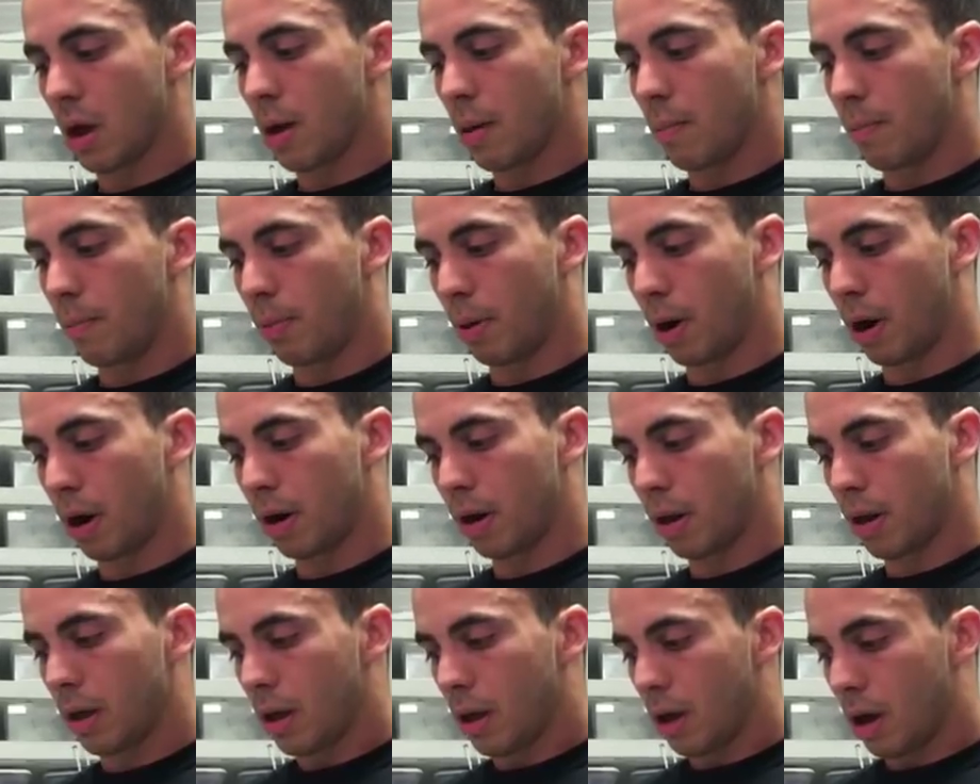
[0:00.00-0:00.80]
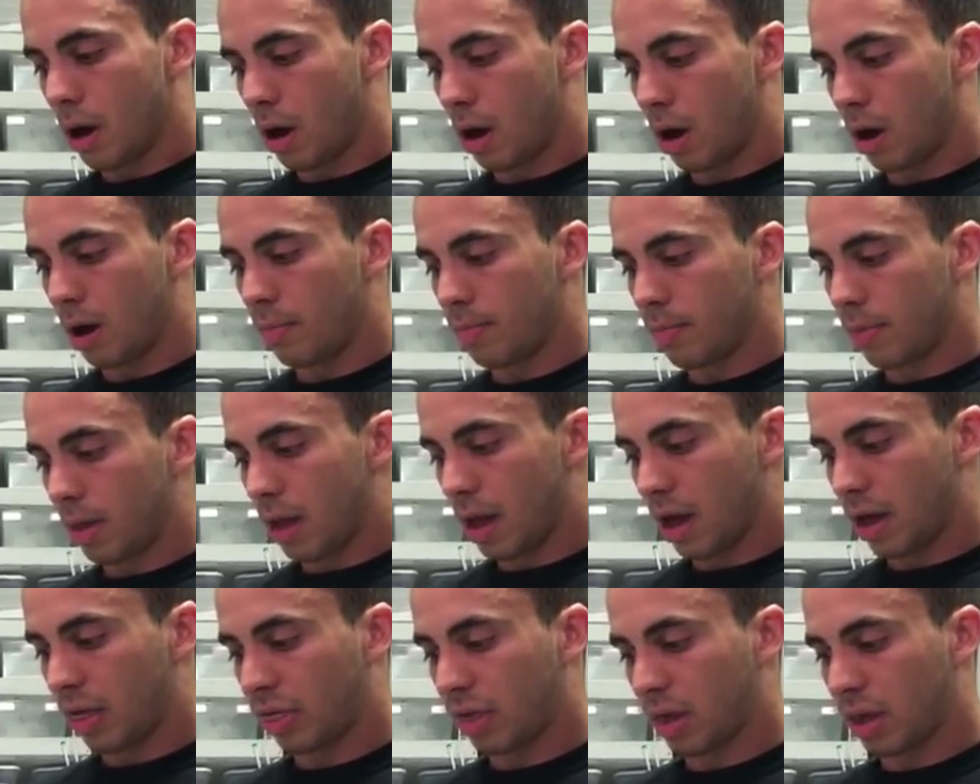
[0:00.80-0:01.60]
but I
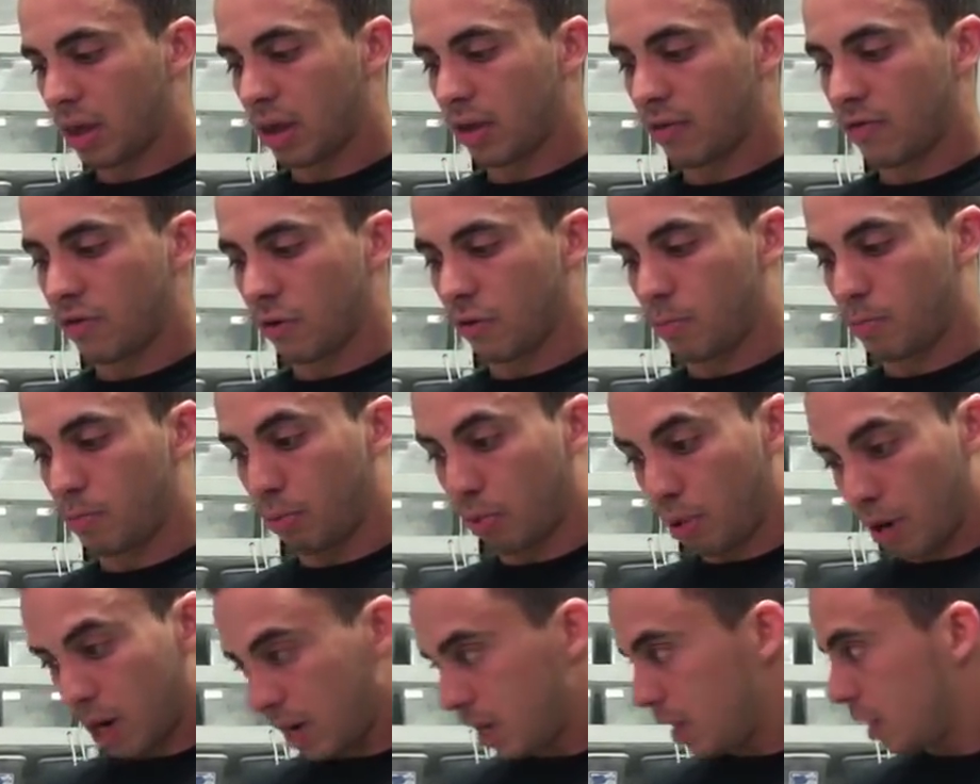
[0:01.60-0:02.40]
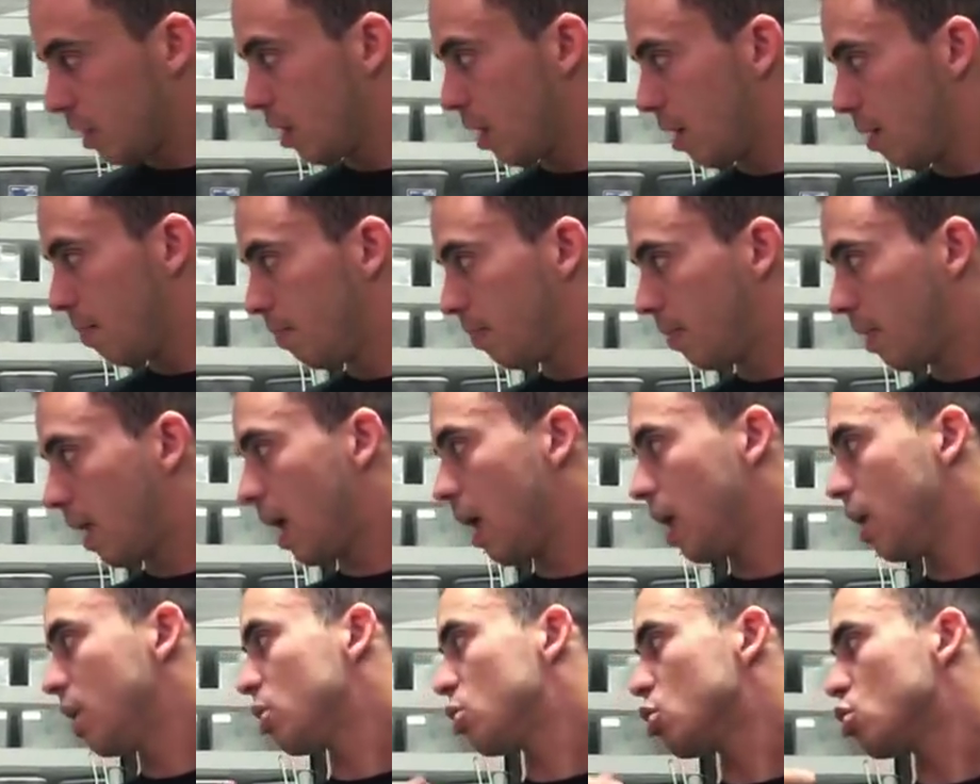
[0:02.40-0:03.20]
think if you're breeding them,
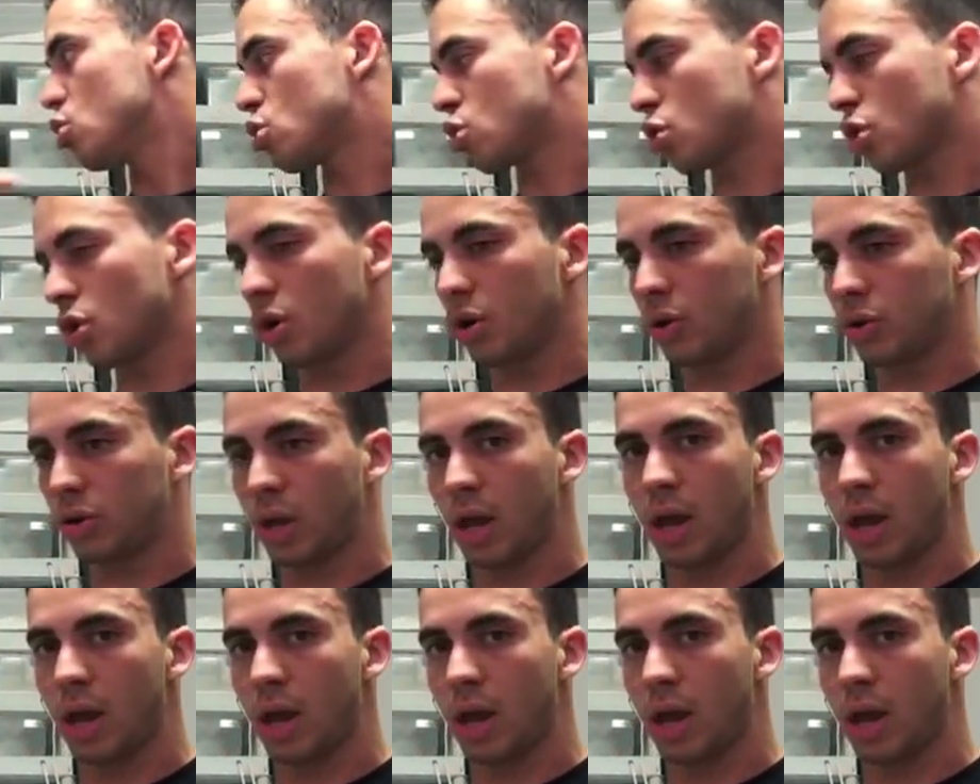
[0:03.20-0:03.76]
then you should